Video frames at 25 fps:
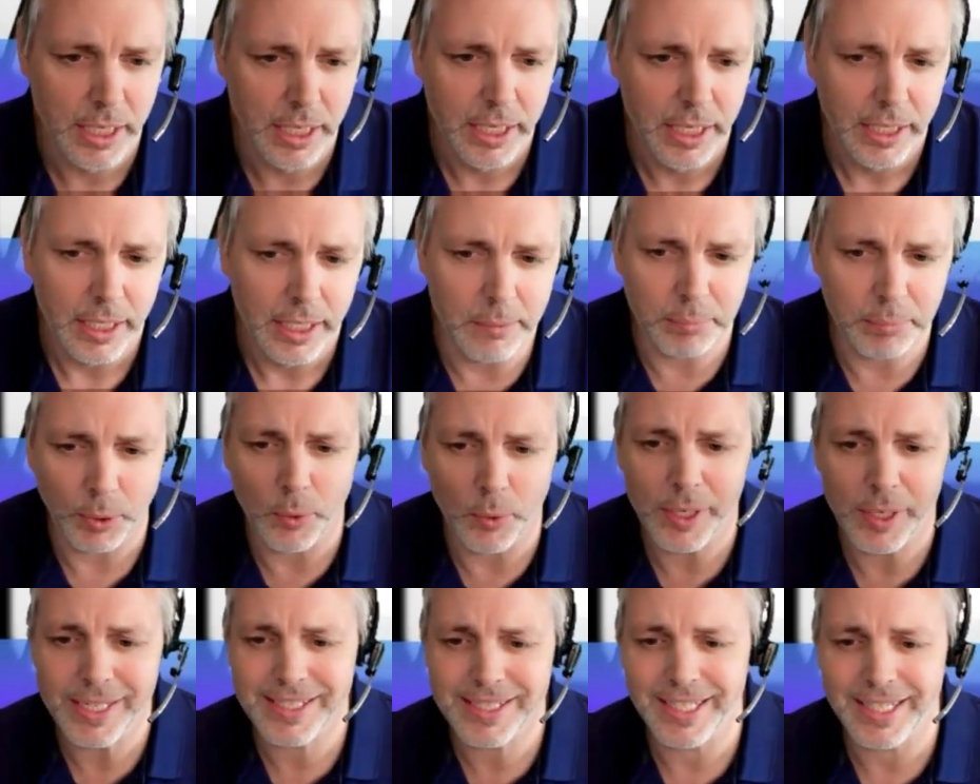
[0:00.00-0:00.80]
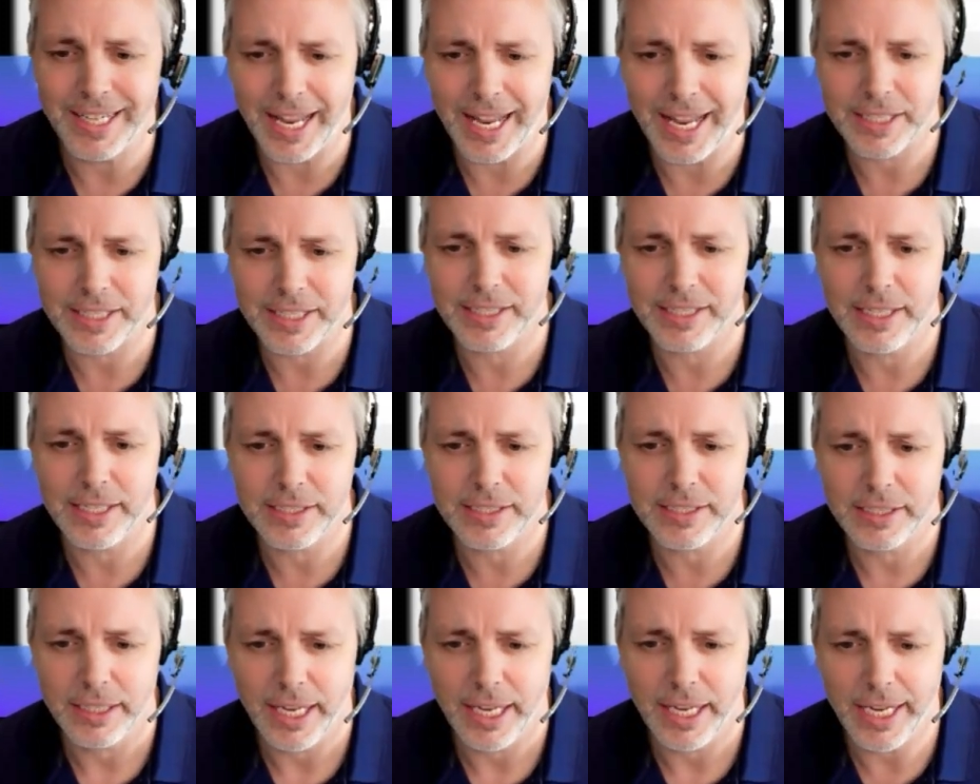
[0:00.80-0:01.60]
employees can access
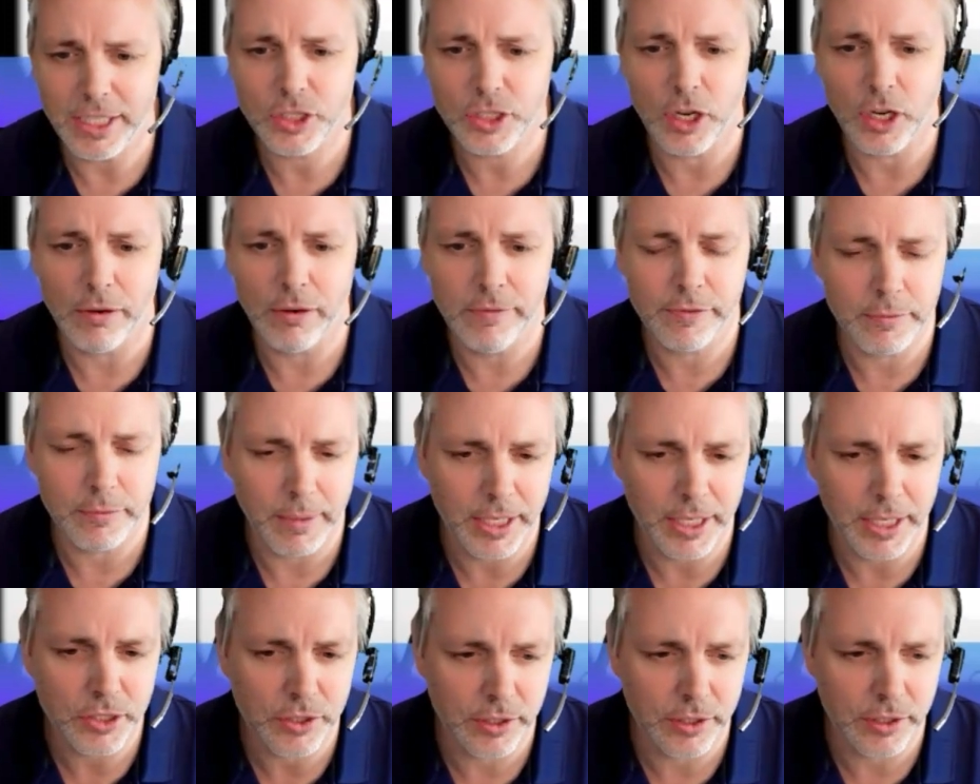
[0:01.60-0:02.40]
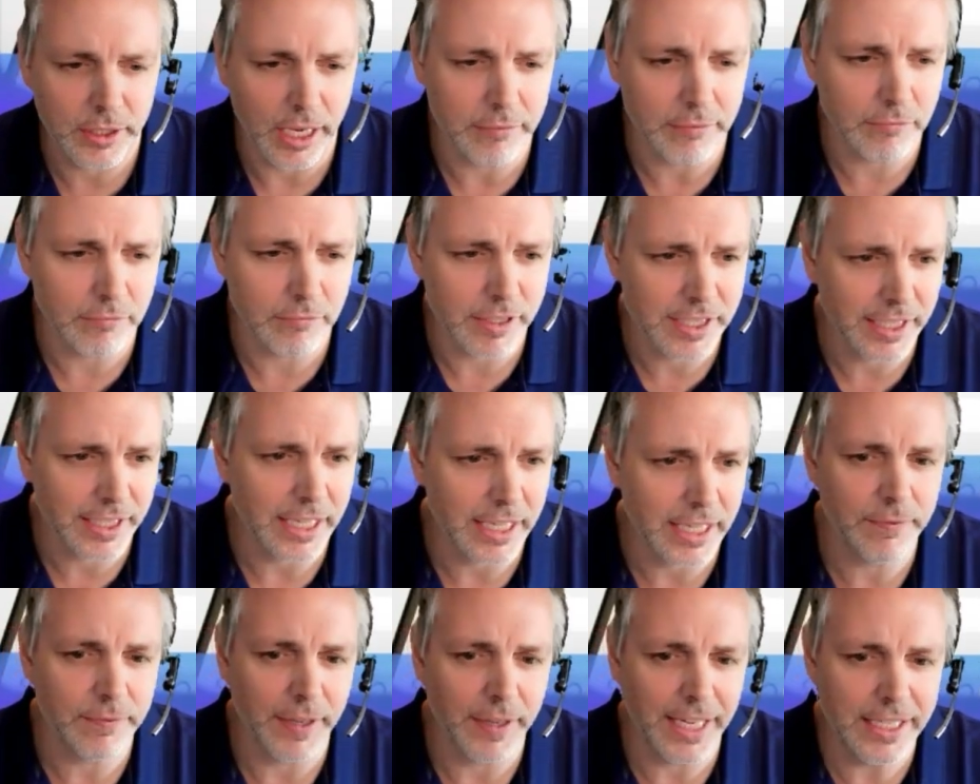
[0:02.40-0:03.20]
HR information and
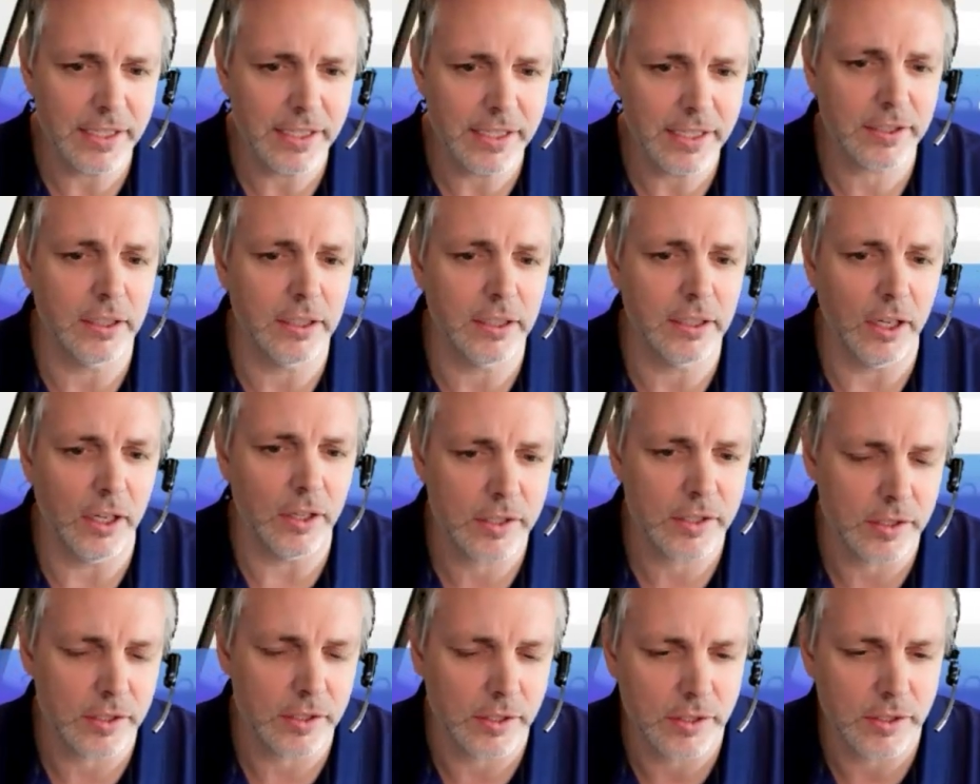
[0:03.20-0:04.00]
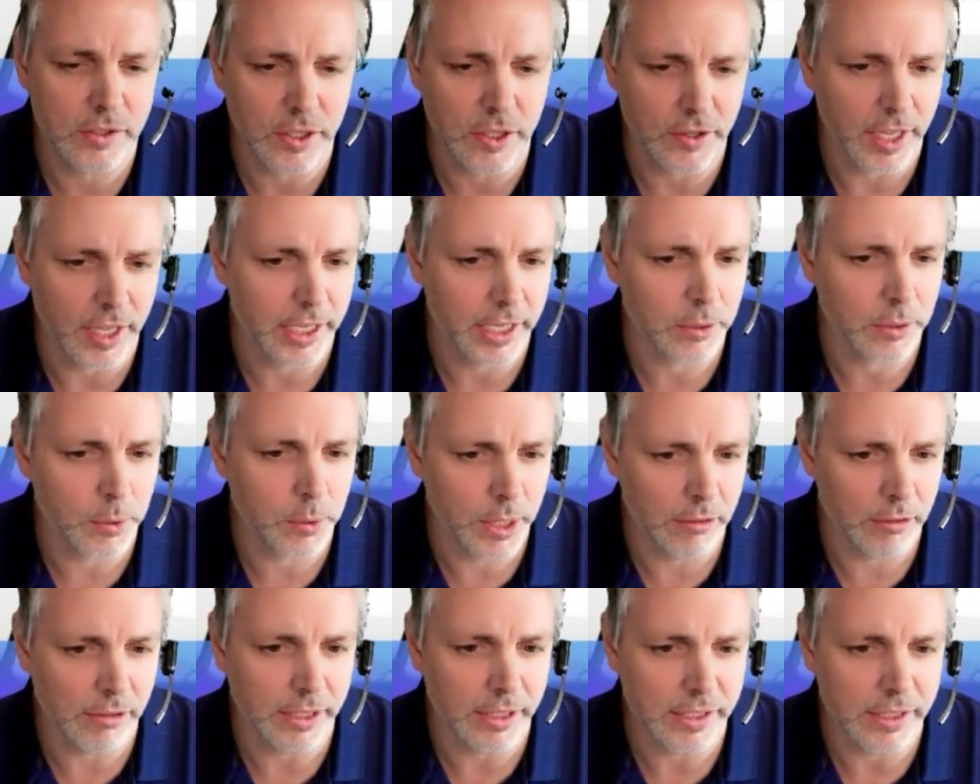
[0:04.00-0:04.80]
receive instant answers to their
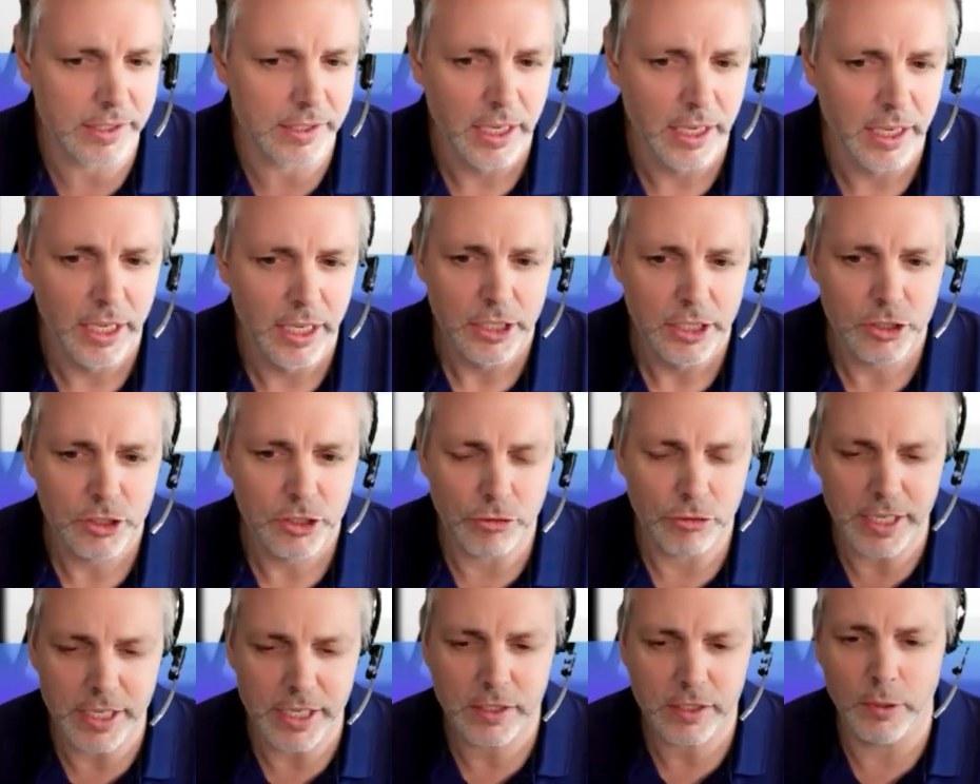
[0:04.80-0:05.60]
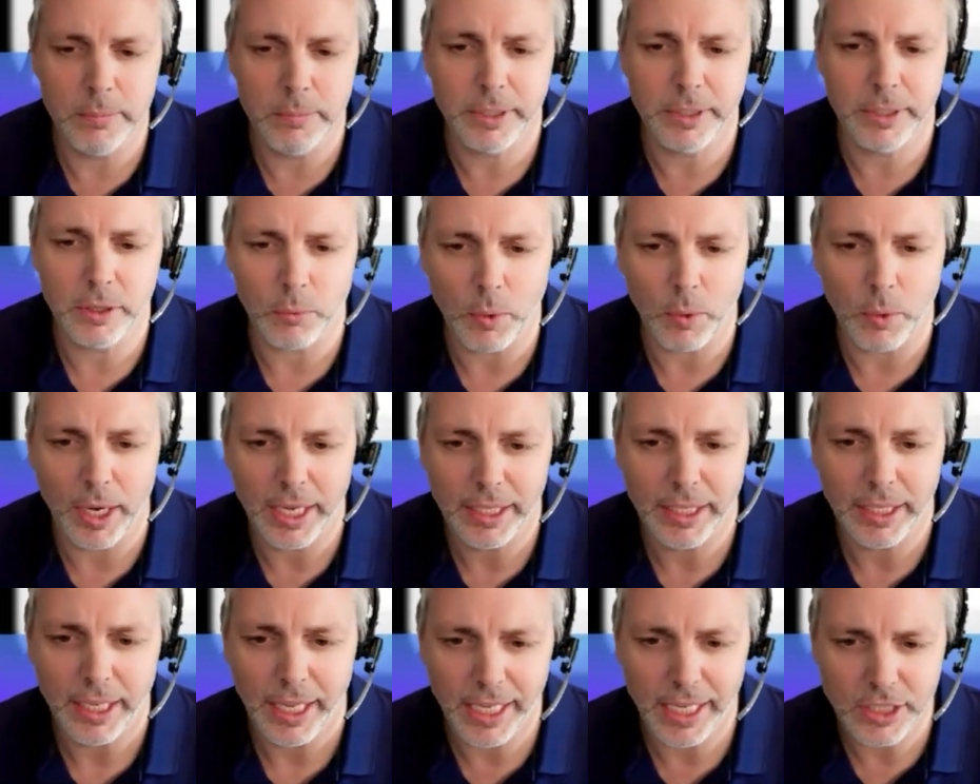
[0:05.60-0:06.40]
queries, transforming the
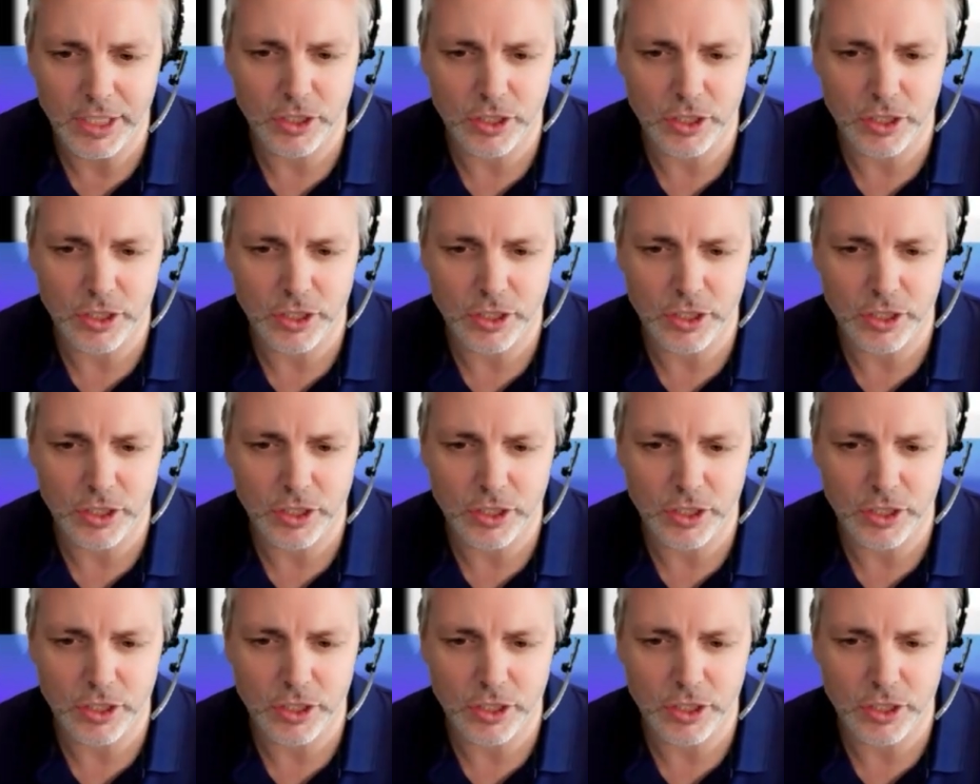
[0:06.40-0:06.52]
way HR